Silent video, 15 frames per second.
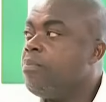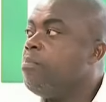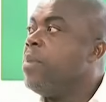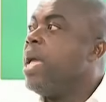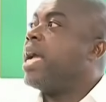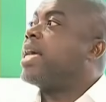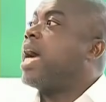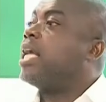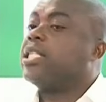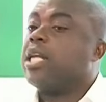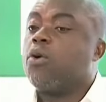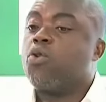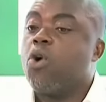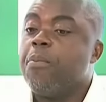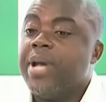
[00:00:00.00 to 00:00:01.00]
May catch
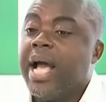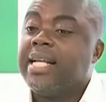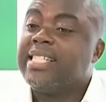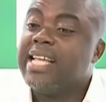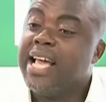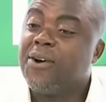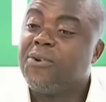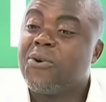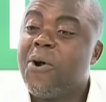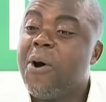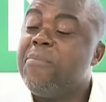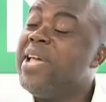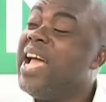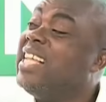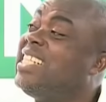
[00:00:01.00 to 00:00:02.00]
up Krobia said,
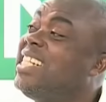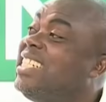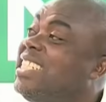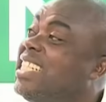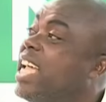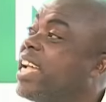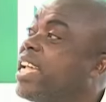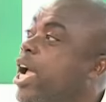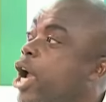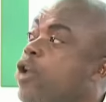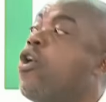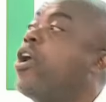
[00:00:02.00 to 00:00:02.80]
Krobia did ticket and